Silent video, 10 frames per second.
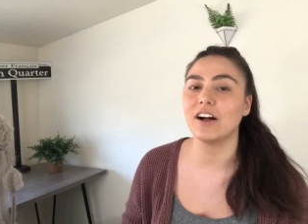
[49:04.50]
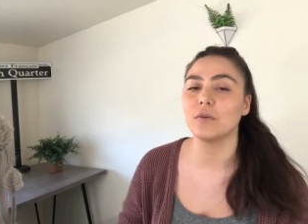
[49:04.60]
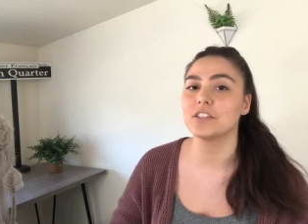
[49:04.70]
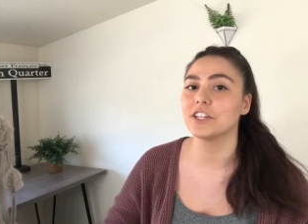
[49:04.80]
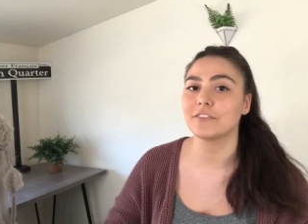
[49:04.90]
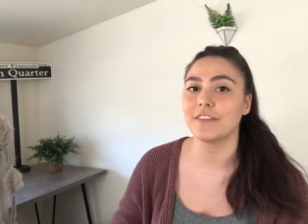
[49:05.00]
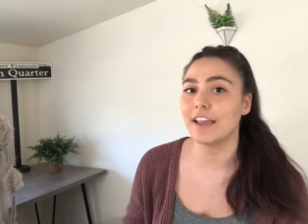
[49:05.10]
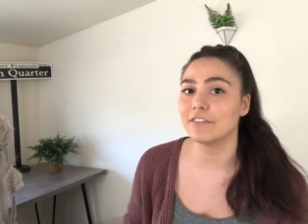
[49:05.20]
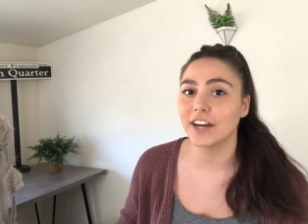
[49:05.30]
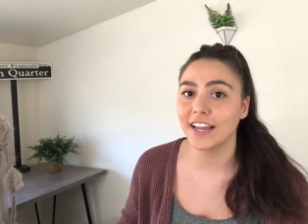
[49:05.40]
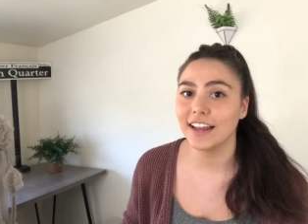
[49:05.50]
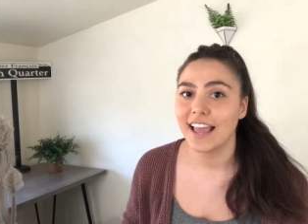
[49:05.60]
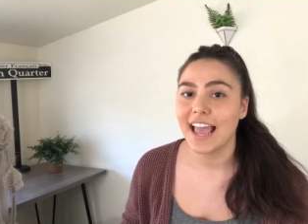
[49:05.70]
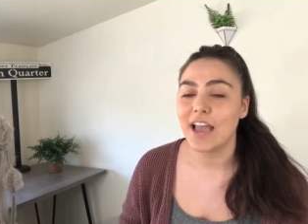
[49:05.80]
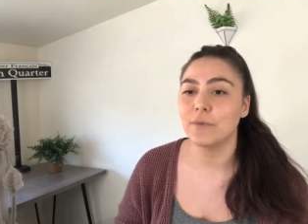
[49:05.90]
was your favorite
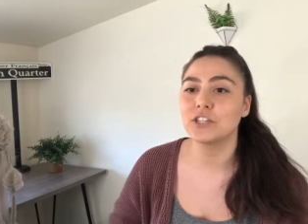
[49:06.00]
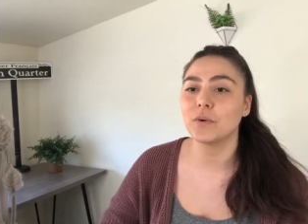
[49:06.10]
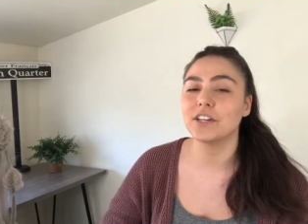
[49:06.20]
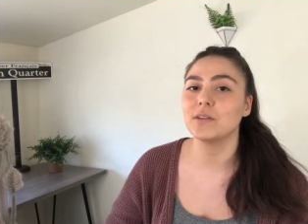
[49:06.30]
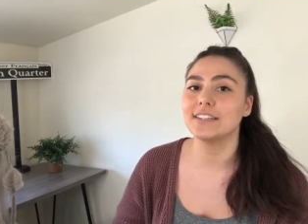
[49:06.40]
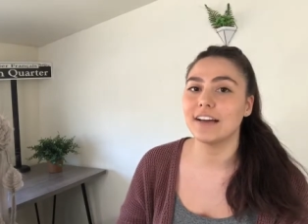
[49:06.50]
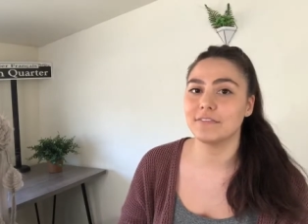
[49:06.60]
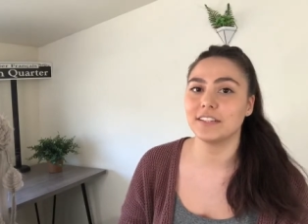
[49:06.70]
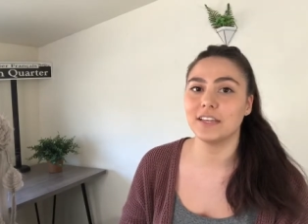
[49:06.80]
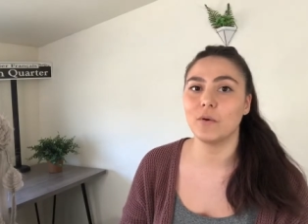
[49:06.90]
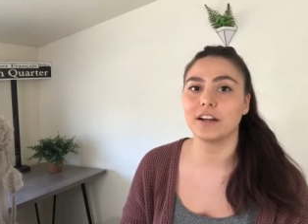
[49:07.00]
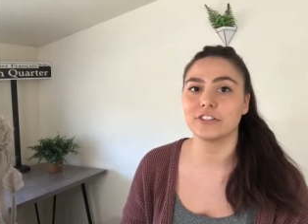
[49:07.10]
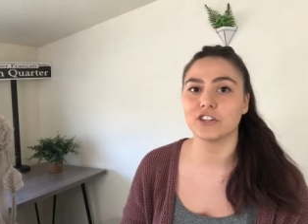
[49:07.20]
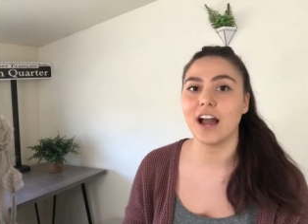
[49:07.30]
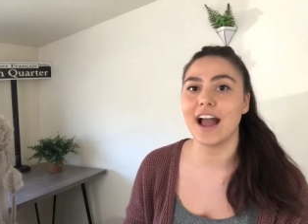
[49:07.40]
and which one you definitely want to
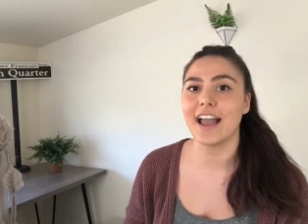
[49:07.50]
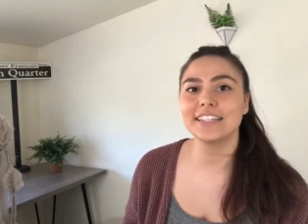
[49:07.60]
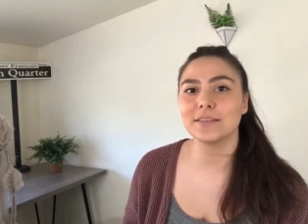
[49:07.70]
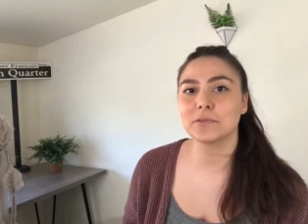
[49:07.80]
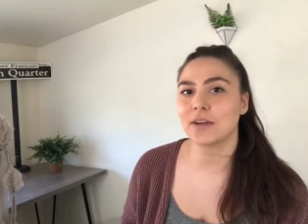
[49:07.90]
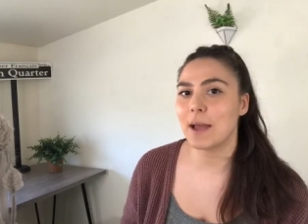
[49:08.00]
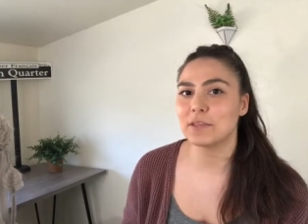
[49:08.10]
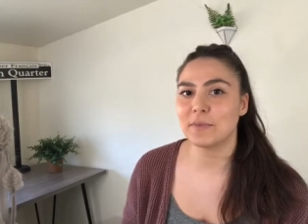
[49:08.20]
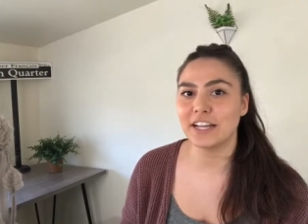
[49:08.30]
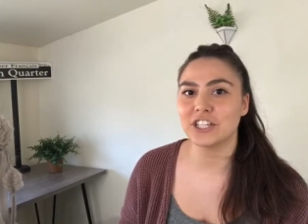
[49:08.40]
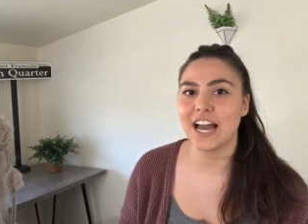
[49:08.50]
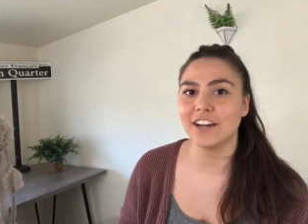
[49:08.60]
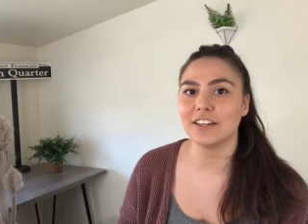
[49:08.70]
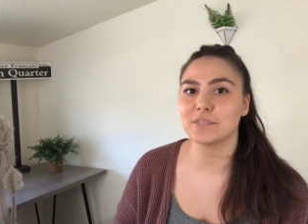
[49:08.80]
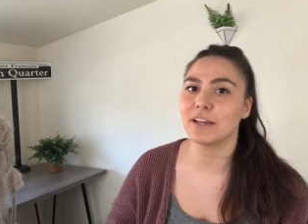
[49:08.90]
try. And subscribe to my channel,
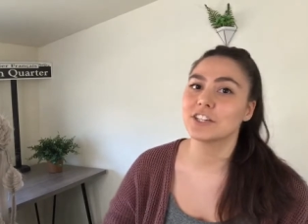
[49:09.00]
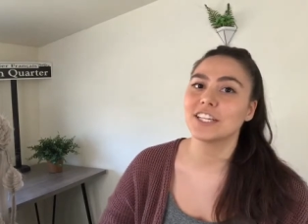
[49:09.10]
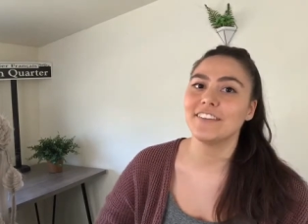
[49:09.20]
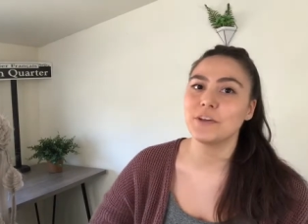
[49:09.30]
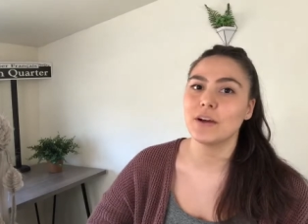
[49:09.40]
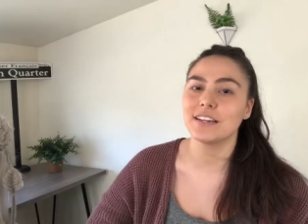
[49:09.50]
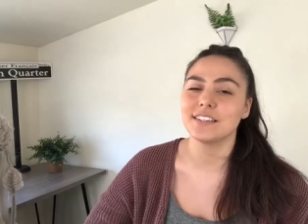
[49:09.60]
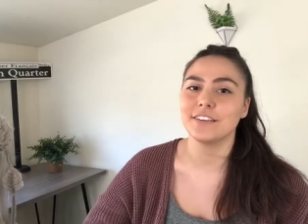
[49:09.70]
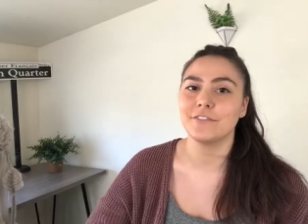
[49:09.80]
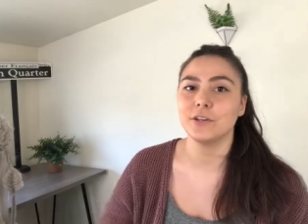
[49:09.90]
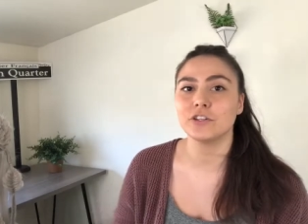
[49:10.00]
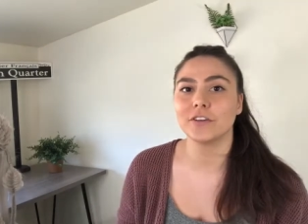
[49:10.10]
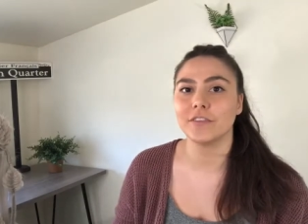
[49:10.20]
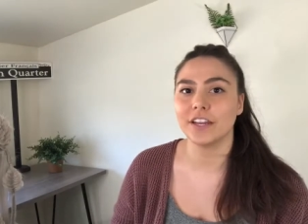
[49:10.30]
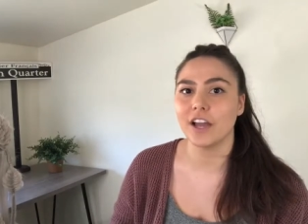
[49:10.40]
especially if you want to see future
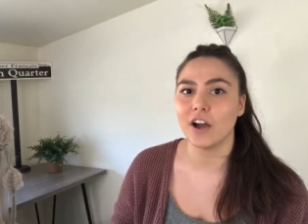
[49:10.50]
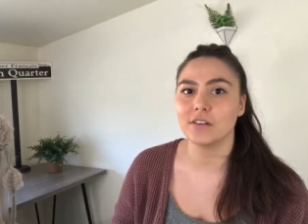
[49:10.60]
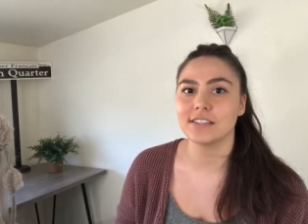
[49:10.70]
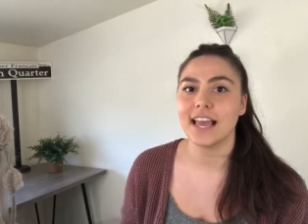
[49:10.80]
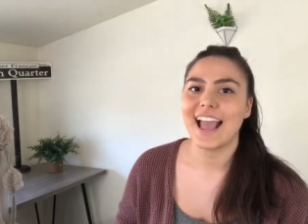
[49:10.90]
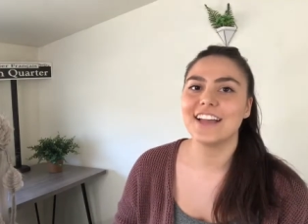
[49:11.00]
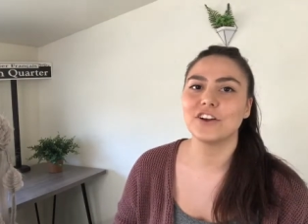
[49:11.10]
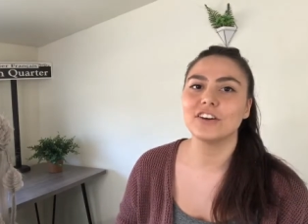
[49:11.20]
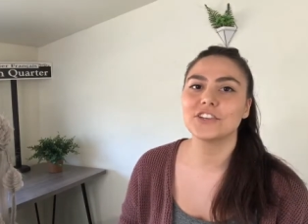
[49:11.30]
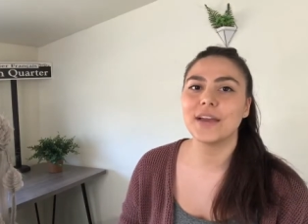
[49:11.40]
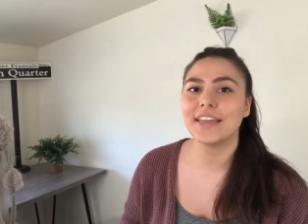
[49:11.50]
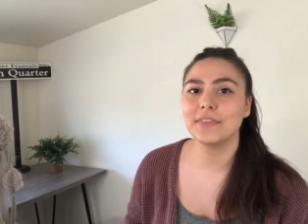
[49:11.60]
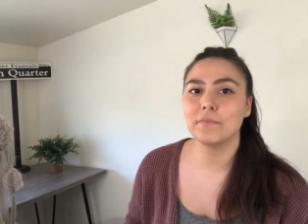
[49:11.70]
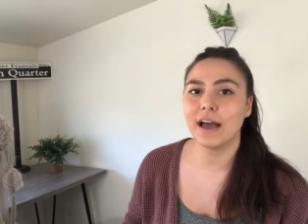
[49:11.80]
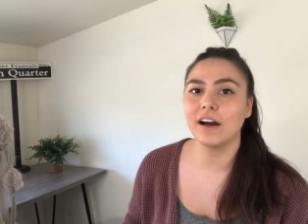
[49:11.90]
videos. And also hit the
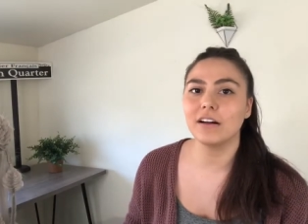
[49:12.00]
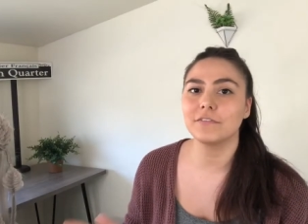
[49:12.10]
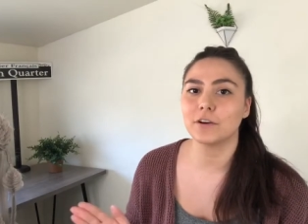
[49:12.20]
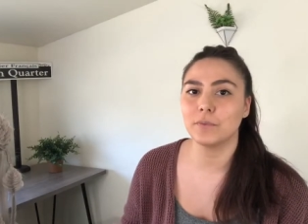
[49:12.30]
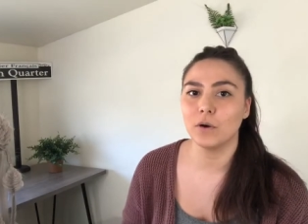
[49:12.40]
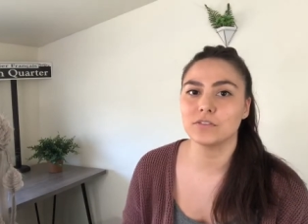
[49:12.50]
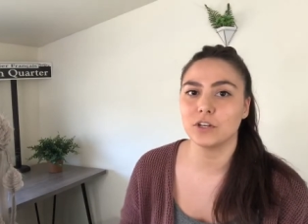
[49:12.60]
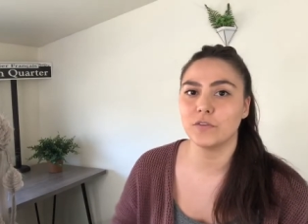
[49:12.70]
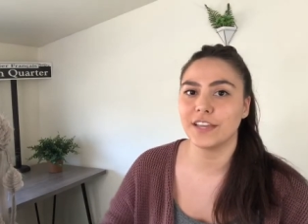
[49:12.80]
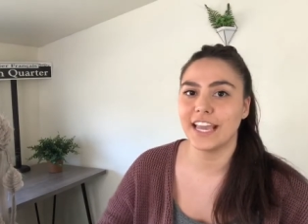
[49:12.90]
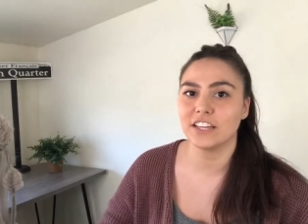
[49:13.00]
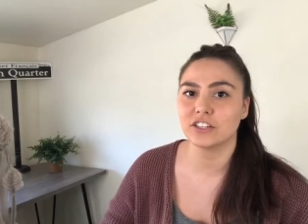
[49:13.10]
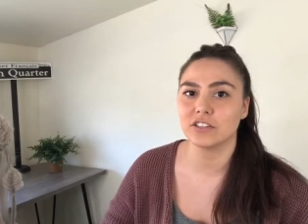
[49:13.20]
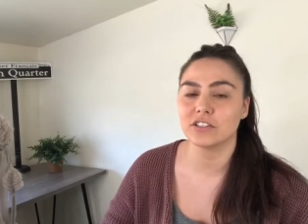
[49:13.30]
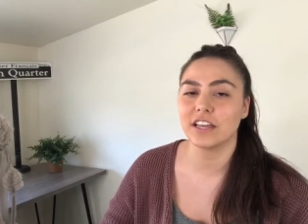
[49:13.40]
bell for post
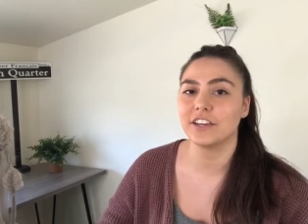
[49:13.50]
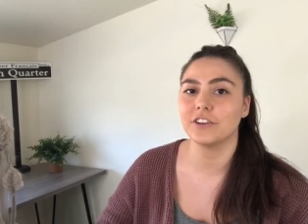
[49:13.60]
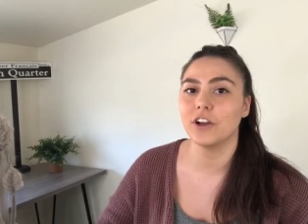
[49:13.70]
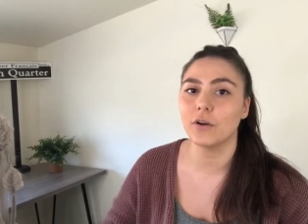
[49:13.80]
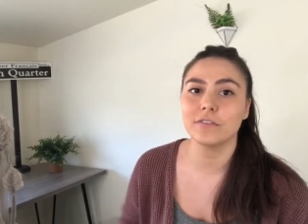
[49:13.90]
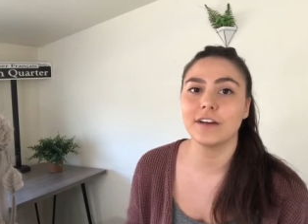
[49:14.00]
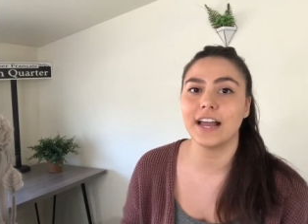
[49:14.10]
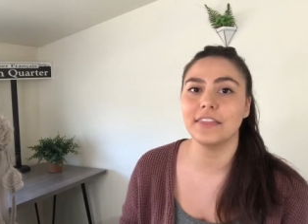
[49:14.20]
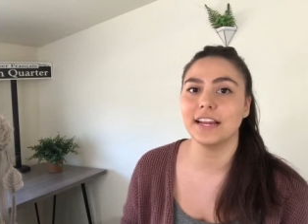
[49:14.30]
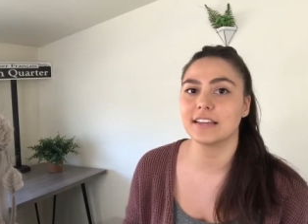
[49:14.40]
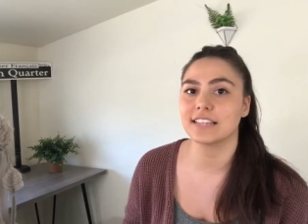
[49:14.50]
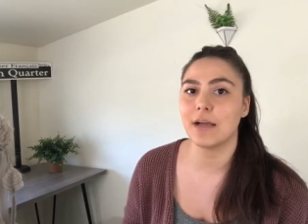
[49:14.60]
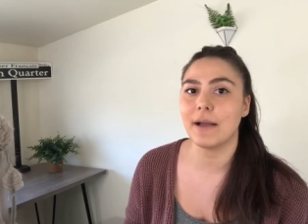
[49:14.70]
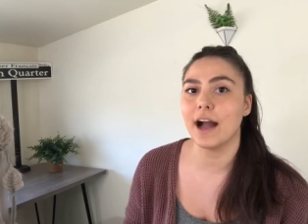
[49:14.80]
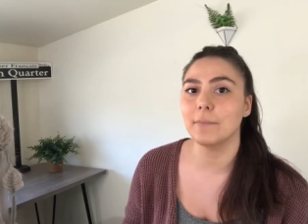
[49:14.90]
notifications so that you're notified the next time
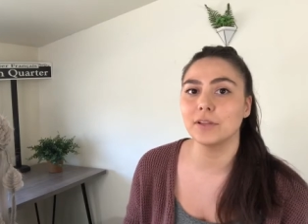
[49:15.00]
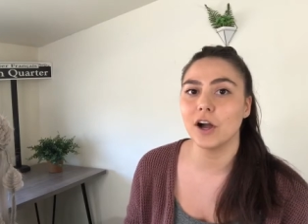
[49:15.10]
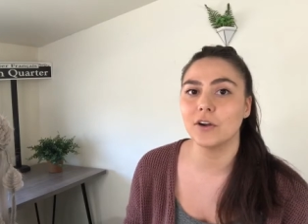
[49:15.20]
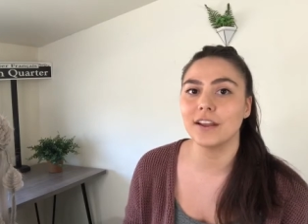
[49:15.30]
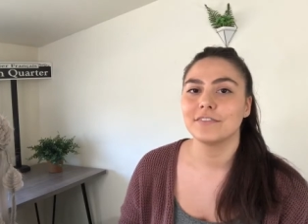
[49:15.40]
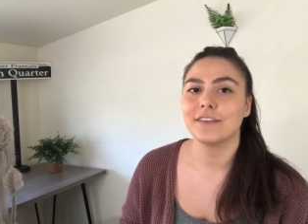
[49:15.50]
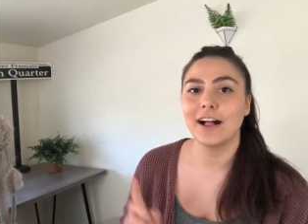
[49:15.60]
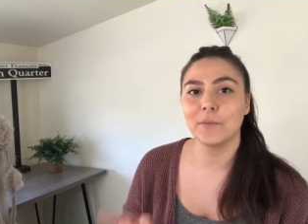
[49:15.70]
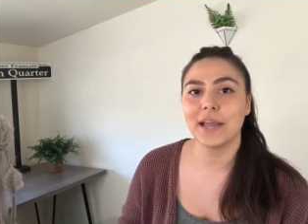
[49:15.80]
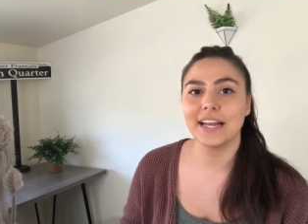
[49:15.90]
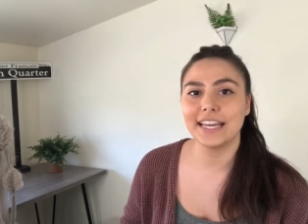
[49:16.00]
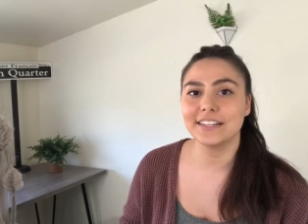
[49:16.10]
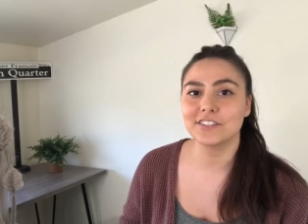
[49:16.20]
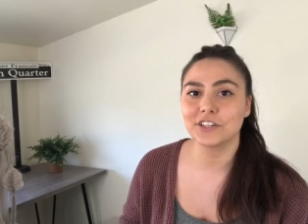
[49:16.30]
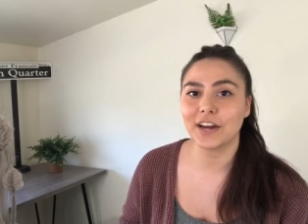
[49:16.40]
I upload. Follow me on
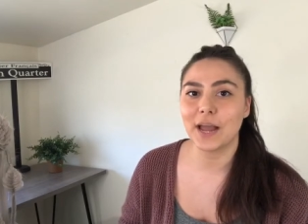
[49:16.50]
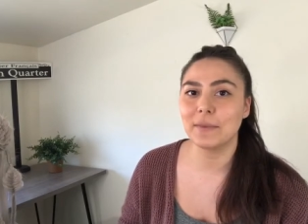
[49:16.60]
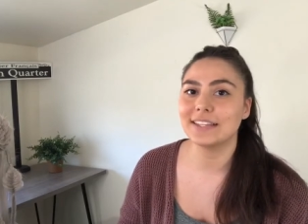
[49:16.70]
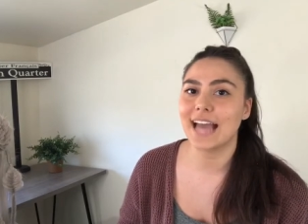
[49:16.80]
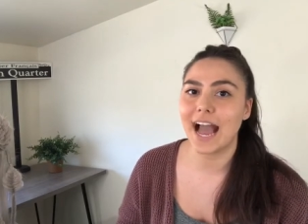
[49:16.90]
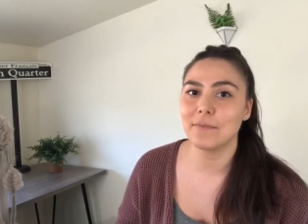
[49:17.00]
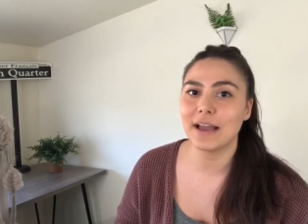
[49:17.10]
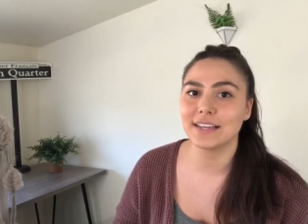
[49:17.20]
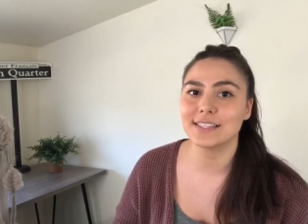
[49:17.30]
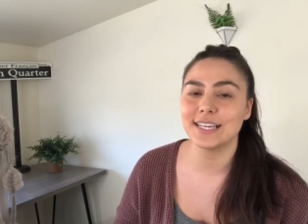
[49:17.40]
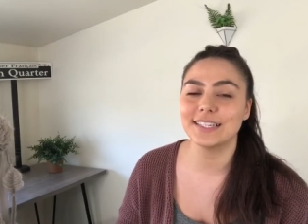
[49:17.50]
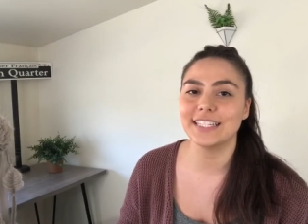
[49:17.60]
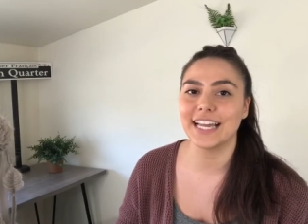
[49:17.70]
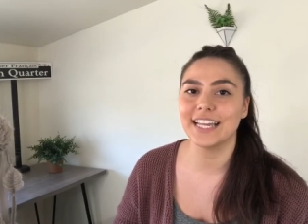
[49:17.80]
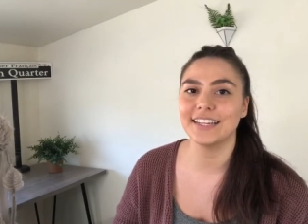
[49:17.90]
Instagram, it's
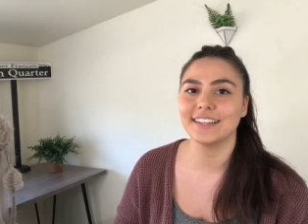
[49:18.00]
@MaxineGlynn.